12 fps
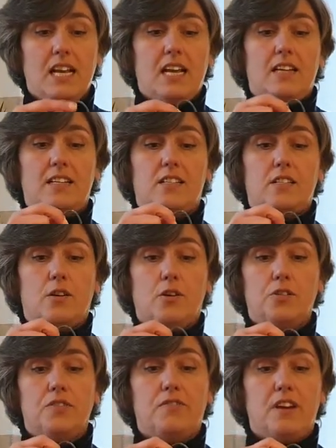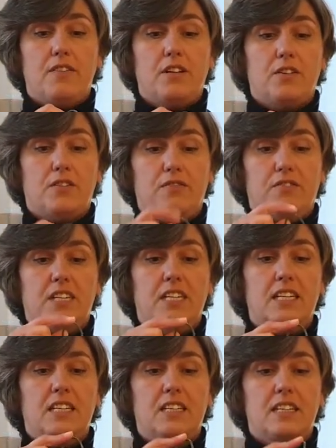And it's also very
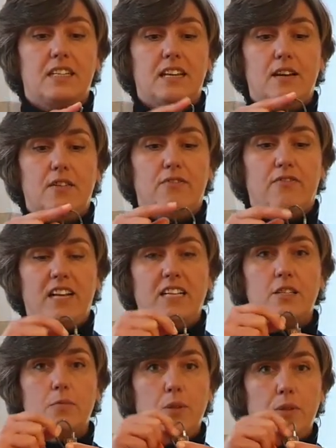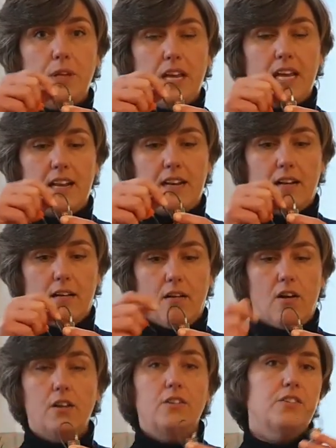convenient that they are flexible and
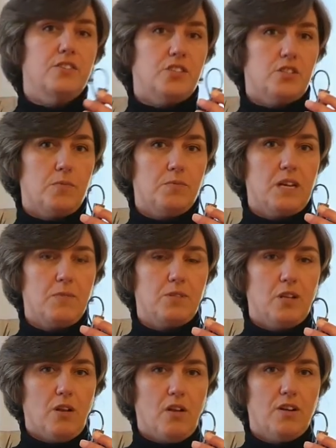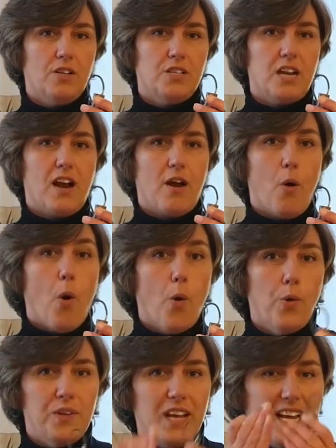long, because sometimes the lockers are
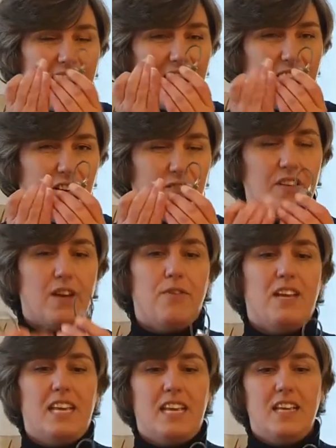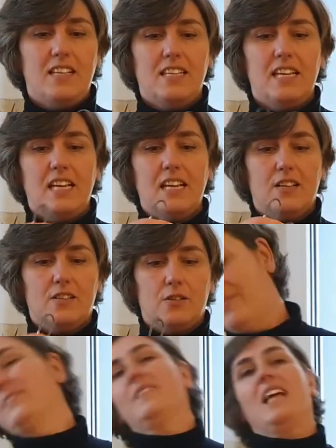old and not very easy. So
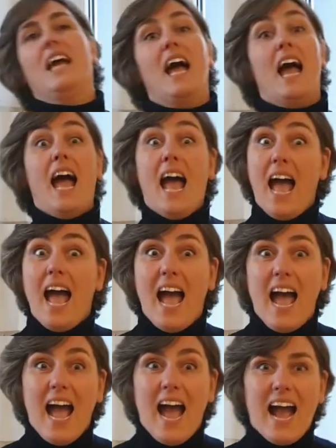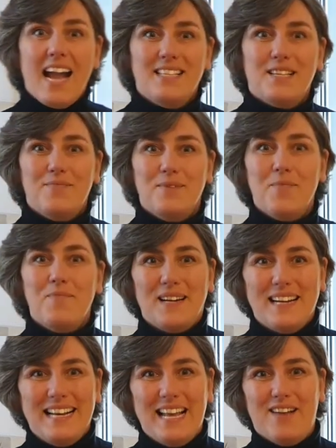item number
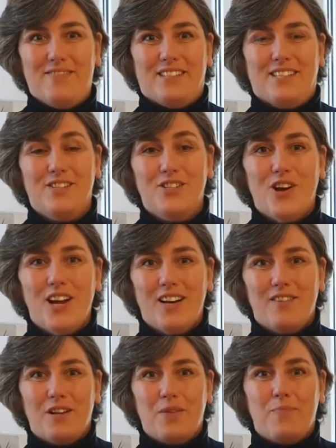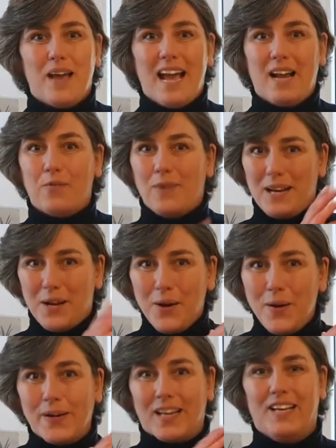11, a toiletry bag with a
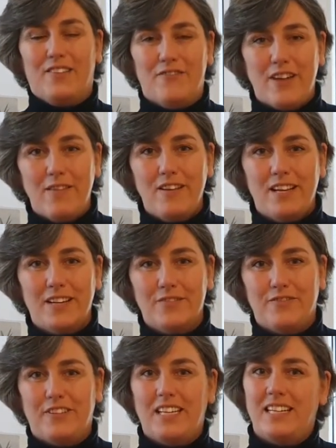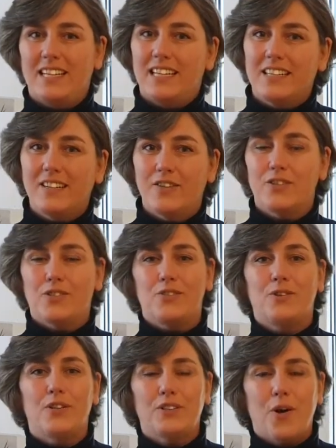hook. Very convenient, because
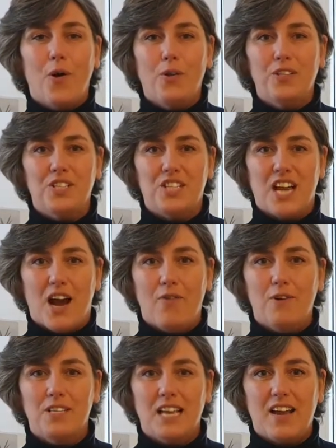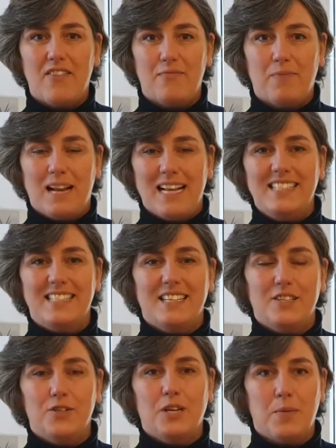not all the showers have place
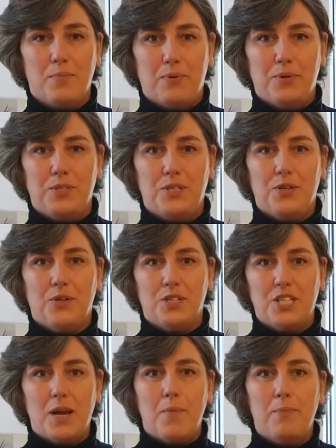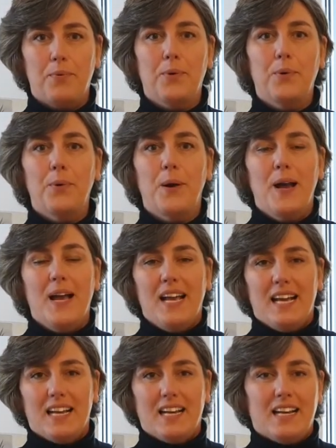that you can put your shampoo
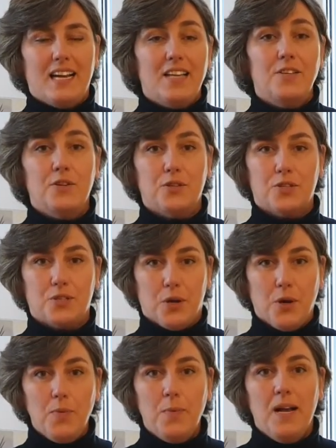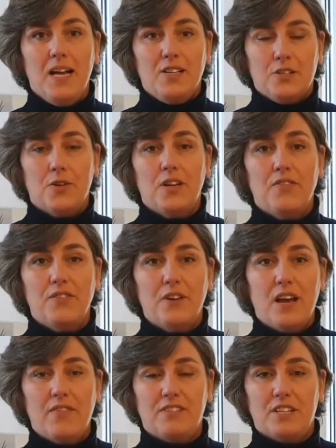and your soap. So if you
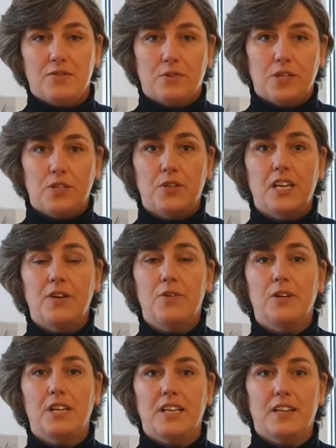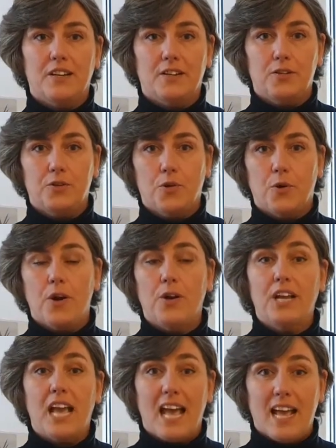have this one, you can hook it on the door or
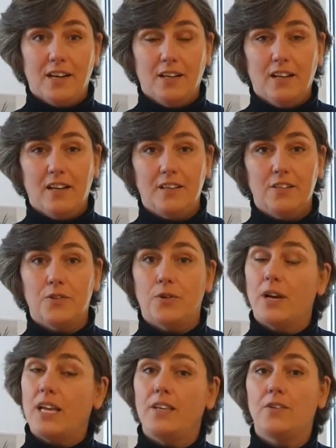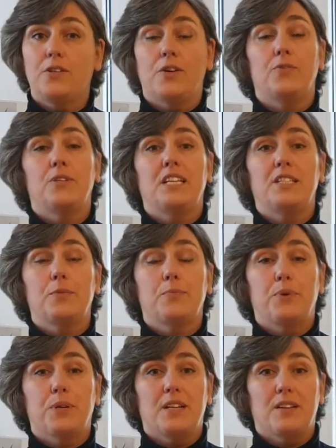the handle on the door, and you don't need to
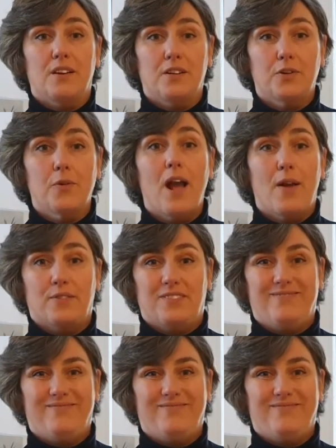put it on the ground.